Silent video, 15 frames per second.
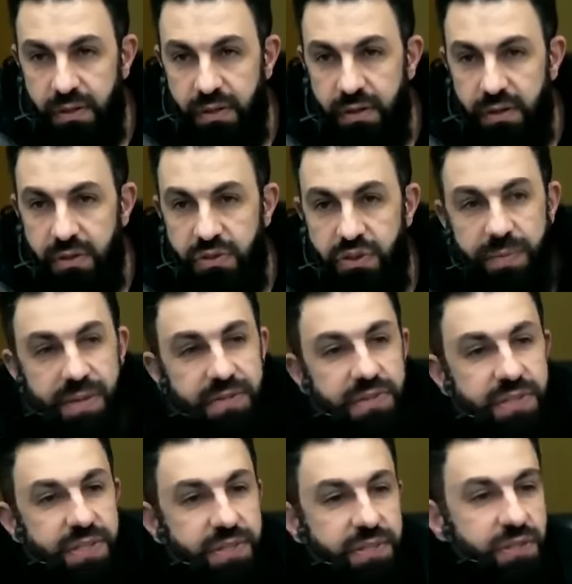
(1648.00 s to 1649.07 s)
So brothers and
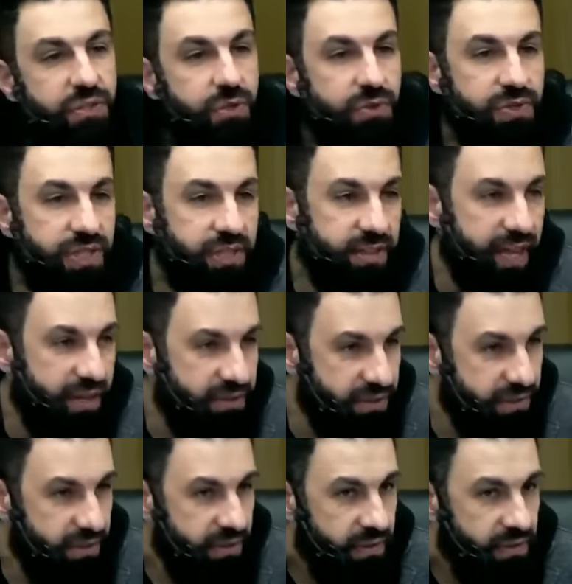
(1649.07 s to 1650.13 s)
sisters, using that
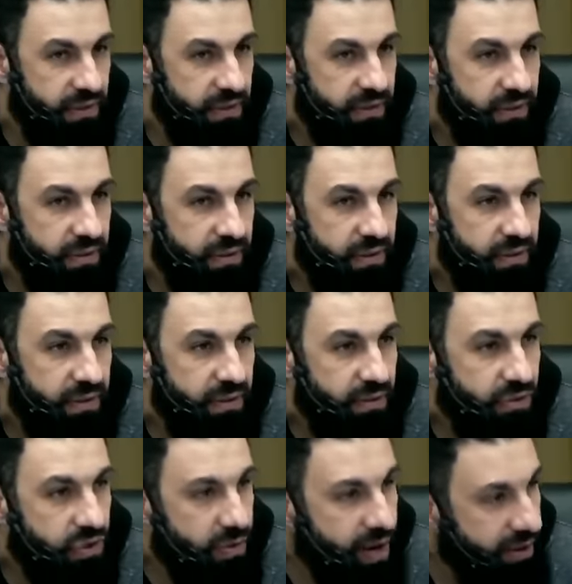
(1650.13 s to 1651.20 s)

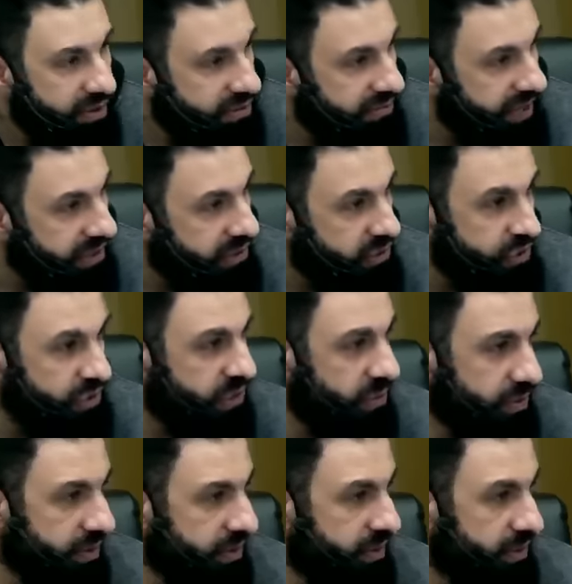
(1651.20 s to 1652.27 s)
to our advantage is
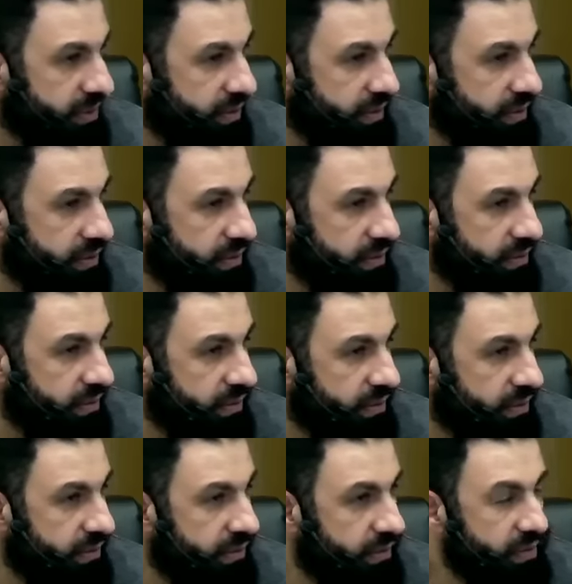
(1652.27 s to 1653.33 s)
good.
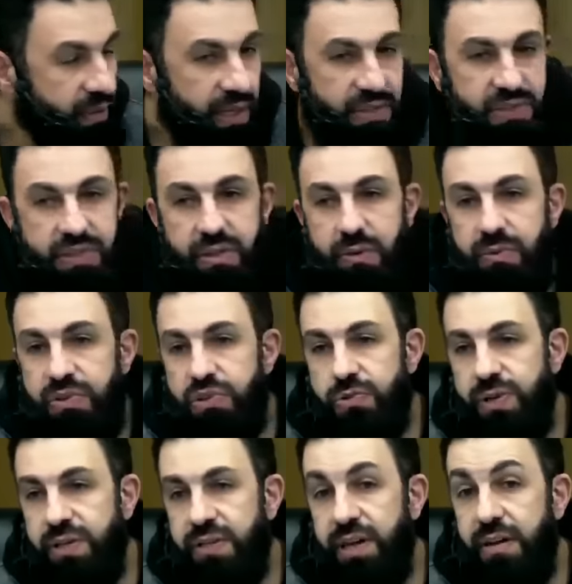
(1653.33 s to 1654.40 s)
Let's not
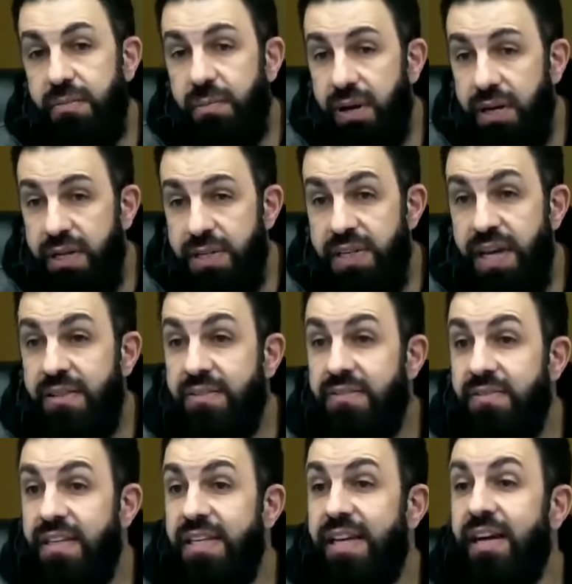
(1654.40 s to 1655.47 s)
restrict our minds and
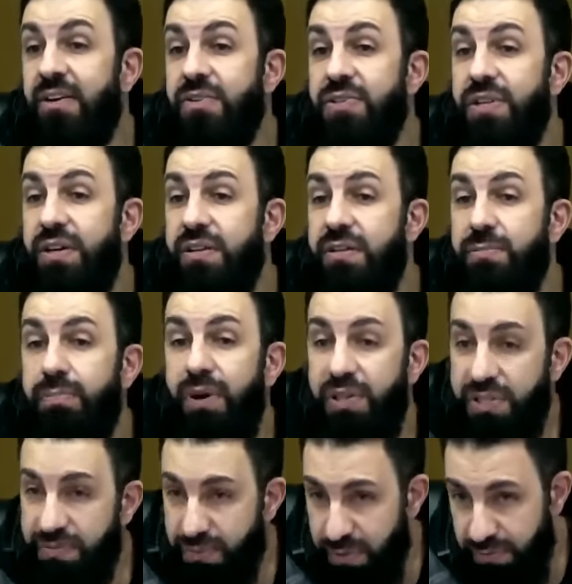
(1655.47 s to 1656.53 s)
think outside of the
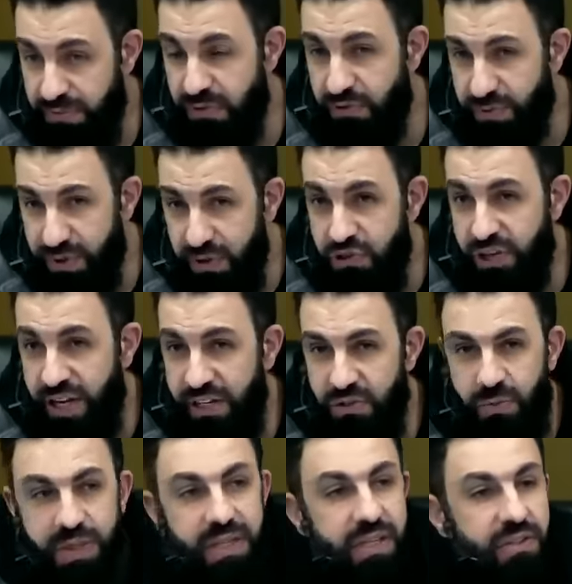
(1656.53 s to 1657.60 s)
box for a change.
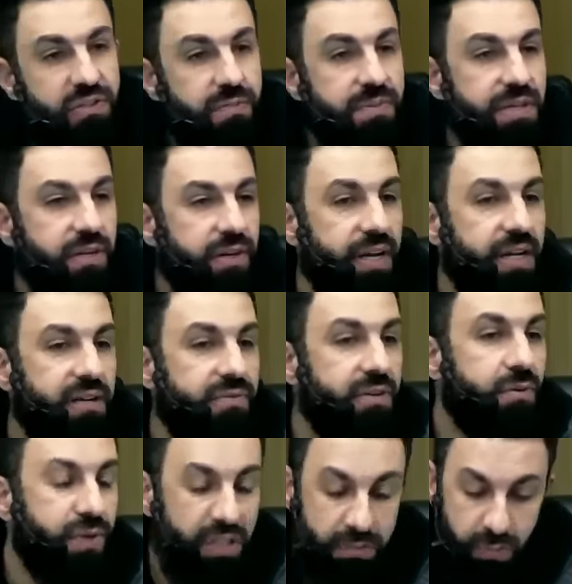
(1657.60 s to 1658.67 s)
We need to be creative and
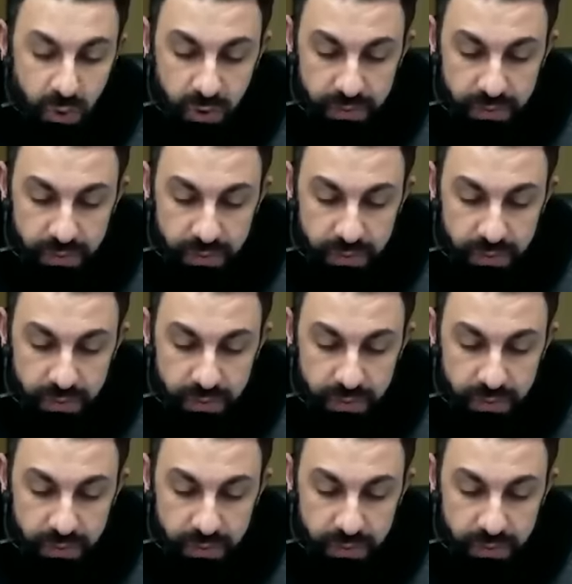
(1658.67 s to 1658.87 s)
read more.